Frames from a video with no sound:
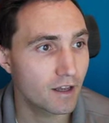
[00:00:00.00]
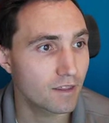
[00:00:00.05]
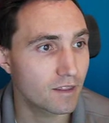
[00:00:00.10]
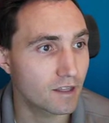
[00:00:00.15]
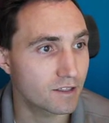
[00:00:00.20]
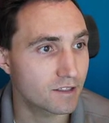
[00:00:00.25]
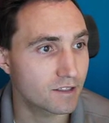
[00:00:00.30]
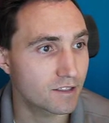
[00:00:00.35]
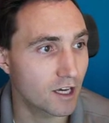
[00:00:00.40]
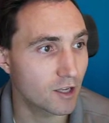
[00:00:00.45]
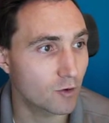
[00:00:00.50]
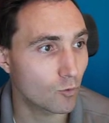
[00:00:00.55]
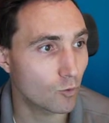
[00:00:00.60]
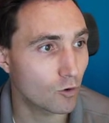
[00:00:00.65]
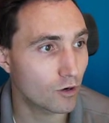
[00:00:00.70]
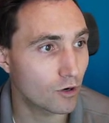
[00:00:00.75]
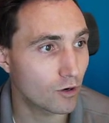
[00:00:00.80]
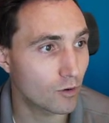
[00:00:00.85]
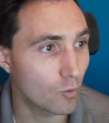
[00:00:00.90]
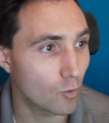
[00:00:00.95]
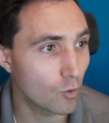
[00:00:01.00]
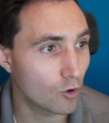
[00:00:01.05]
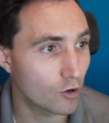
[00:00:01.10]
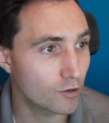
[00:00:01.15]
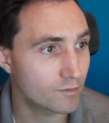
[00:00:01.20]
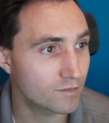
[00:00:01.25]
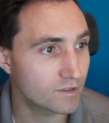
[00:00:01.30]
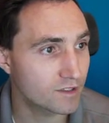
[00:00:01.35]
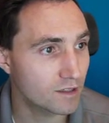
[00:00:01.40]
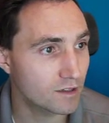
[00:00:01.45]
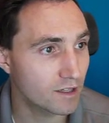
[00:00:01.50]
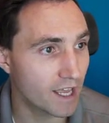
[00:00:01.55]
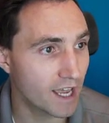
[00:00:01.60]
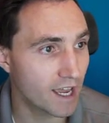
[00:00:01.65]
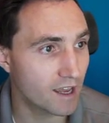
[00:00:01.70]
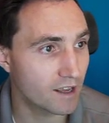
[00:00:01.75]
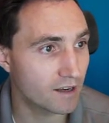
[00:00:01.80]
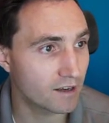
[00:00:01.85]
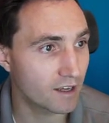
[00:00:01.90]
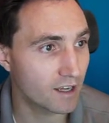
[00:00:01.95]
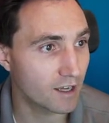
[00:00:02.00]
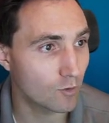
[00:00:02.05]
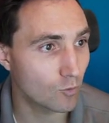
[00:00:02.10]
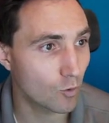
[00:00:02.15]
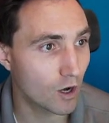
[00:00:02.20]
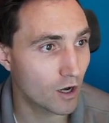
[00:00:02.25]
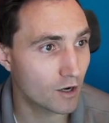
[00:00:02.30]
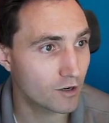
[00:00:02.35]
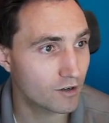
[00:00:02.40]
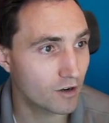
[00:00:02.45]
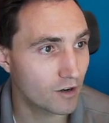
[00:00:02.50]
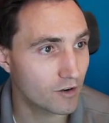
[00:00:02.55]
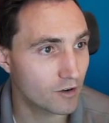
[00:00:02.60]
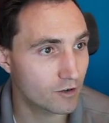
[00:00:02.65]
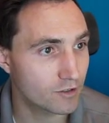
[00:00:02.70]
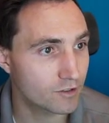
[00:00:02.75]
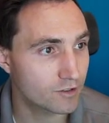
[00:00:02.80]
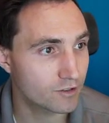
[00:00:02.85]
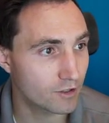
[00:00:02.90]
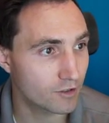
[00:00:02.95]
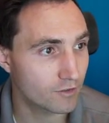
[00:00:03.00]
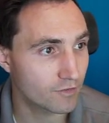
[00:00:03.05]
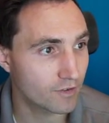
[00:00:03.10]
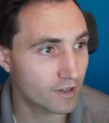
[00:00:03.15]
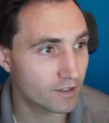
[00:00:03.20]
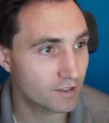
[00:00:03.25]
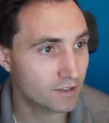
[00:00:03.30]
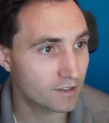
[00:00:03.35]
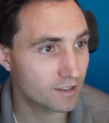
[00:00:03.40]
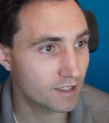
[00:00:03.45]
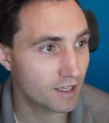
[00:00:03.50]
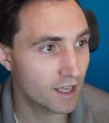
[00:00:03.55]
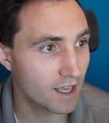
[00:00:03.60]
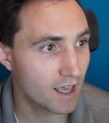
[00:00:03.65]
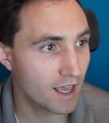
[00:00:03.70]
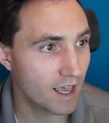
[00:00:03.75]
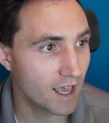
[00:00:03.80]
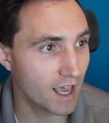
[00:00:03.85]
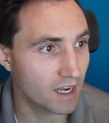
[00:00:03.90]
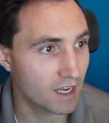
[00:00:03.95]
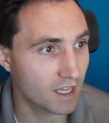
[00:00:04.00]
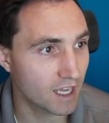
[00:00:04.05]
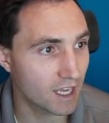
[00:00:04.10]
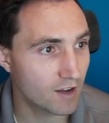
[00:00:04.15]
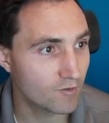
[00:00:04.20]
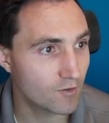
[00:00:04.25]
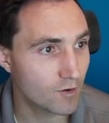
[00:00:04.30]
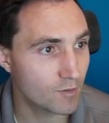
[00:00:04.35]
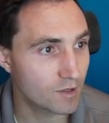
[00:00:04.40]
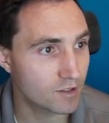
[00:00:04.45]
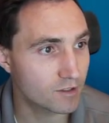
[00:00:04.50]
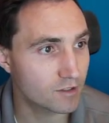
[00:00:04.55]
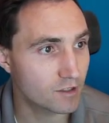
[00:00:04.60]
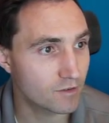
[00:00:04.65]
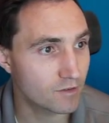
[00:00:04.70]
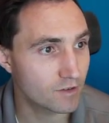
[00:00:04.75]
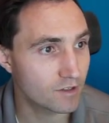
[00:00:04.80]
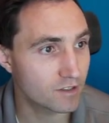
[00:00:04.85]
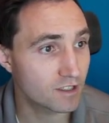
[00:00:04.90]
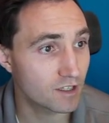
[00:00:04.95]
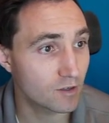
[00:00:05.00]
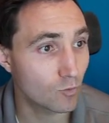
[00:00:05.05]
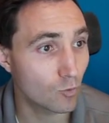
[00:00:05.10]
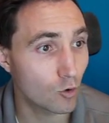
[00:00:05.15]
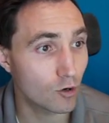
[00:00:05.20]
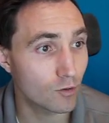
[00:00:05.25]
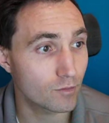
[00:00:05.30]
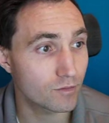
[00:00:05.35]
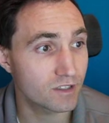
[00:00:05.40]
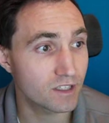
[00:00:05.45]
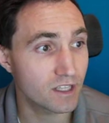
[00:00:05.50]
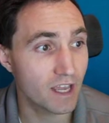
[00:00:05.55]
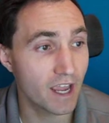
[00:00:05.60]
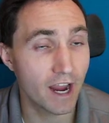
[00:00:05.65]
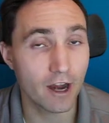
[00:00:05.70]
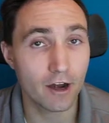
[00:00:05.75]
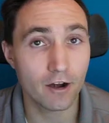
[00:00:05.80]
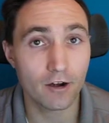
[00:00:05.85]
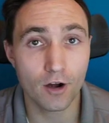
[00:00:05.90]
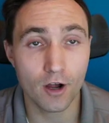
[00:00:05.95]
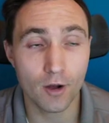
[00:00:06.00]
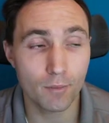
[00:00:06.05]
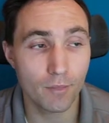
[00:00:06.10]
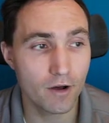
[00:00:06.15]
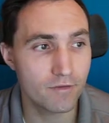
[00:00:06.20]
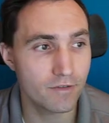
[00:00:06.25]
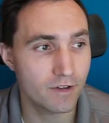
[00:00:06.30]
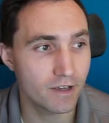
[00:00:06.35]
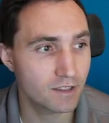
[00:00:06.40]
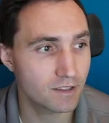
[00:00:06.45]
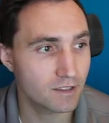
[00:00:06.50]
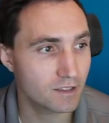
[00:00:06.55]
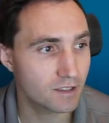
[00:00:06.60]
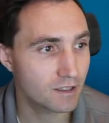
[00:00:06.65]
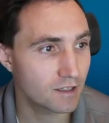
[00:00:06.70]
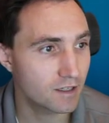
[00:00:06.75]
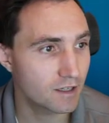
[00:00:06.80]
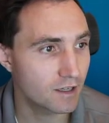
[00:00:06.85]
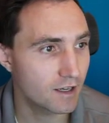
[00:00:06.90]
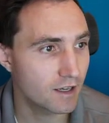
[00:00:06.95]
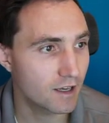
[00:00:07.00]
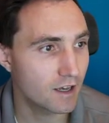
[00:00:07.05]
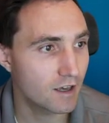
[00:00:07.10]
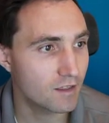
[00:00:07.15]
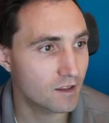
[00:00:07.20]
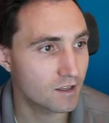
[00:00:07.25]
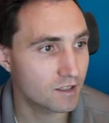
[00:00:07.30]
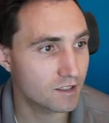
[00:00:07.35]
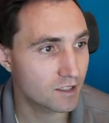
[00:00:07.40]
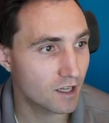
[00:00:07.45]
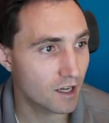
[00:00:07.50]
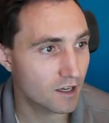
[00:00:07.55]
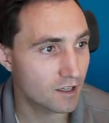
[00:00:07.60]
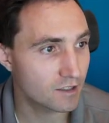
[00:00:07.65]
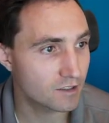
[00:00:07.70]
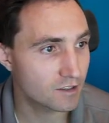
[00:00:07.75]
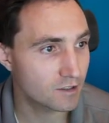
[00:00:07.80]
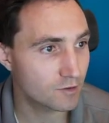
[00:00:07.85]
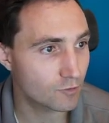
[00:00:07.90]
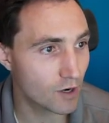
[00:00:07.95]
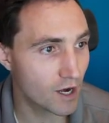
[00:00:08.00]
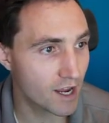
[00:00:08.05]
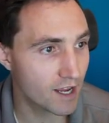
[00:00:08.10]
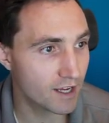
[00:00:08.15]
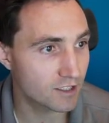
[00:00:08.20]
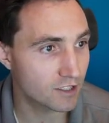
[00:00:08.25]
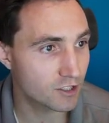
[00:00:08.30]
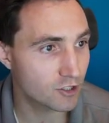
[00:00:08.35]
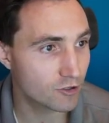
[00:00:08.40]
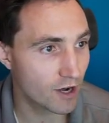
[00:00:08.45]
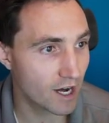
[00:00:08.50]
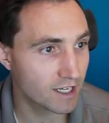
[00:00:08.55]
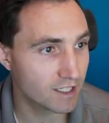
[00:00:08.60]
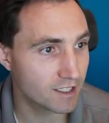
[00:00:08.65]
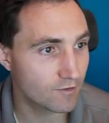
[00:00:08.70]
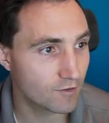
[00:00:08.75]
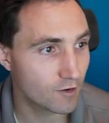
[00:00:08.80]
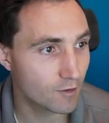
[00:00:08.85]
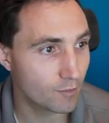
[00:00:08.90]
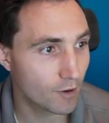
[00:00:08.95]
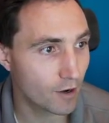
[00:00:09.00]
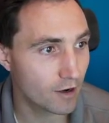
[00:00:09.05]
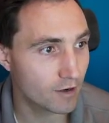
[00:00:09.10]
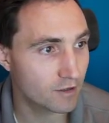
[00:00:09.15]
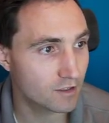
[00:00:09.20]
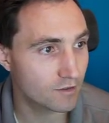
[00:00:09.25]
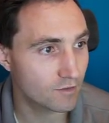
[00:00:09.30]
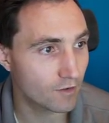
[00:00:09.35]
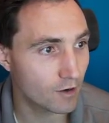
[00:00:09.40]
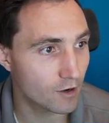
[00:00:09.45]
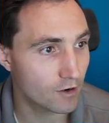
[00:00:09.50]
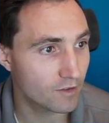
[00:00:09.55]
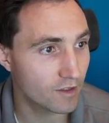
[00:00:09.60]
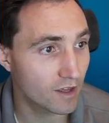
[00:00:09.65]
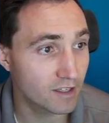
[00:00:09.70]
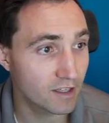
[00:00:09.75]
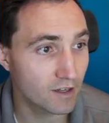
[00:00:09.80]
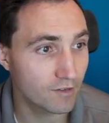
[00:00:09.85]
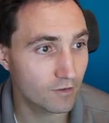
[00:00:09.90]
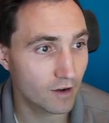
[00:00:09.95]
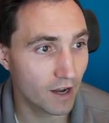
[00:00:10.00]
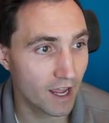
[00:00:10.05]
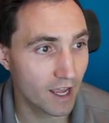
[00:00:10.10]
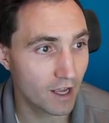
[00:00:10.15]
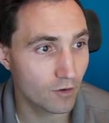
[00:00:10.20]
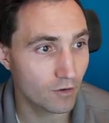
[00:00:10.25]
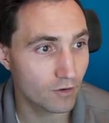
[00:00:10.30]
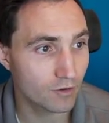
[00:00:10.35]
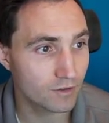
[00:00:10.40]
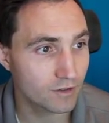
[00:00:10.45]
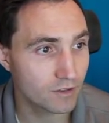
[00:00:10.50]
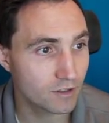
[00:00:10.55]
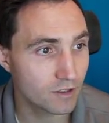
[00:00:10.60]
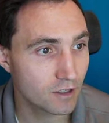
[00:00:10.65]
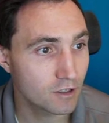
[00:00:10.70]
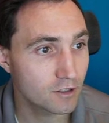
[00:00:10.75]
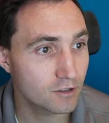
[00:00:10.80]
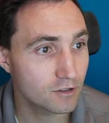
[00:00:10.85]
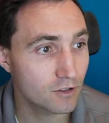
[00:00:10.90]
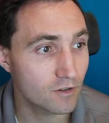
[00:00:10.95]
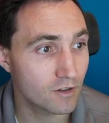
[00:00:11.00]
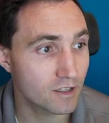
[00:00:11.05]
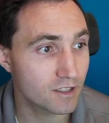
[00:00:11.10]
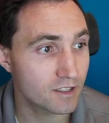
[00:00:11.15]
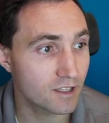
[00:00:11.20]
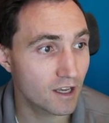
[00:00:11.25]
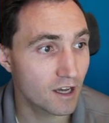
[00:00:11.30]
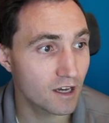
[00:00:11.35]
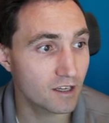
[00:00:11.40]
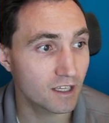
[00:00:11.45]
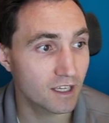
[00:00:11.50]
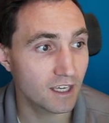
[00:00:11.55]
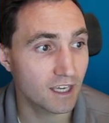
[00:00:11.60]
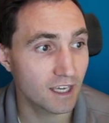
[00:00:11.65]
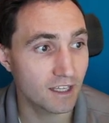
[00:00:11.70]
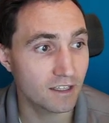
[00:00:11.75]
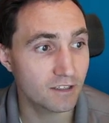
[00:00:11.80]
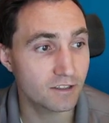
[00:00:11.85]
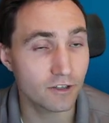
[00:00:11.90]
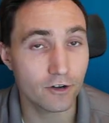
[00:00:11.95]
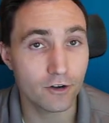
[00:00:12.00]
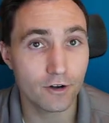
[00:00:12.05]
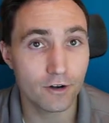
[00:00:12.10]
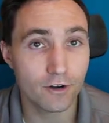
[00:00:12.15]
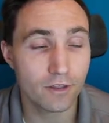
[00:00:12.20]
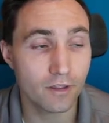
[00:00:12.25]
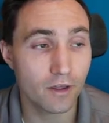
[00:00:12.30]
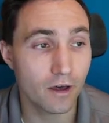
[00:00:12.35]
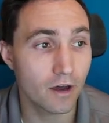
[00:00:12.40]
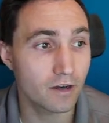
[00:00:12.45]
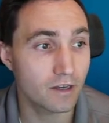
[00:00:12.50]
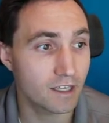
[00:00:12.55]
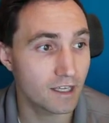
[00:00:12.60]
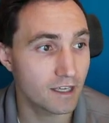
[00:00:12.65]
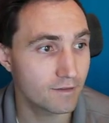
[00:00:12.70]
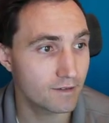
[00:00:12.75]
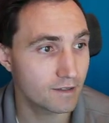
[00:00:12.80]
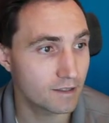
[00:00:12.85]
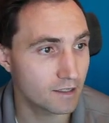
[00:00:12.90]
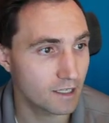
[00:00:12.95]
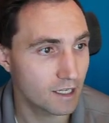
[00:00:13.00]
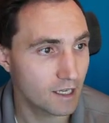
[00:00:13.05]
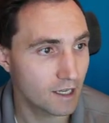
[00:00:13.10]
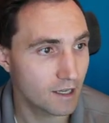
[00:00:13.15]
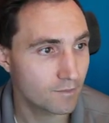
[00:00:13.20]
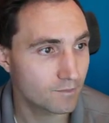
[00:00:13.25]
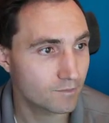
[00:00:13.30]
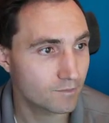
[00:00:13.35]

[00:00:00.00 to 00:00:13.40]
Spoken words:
The sun warms the land and water on Earth's surface, and heat from the surface then warms the air above it. The sun's rays strike different parts of Earth at different angles, so the sun heats Earth unevenly.